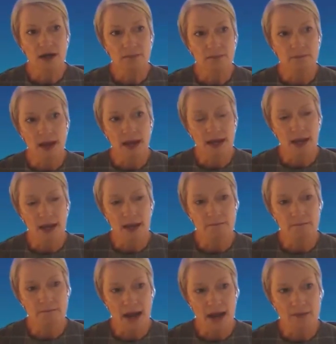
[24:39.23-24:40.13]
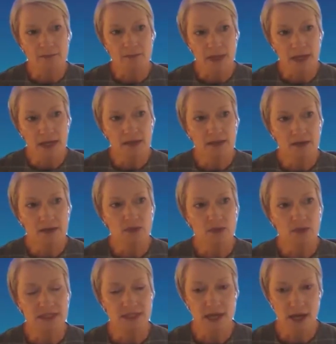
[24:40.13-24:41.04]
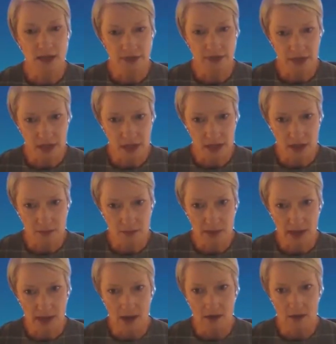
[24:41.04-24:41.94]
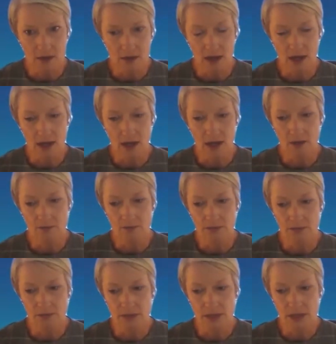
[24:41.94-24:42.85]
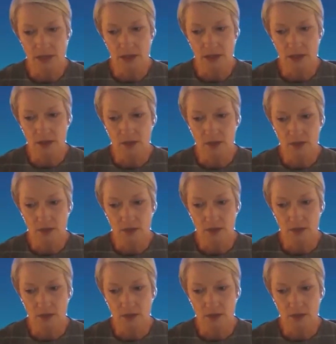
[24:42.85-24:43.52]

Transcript: It may be that we start thinking about the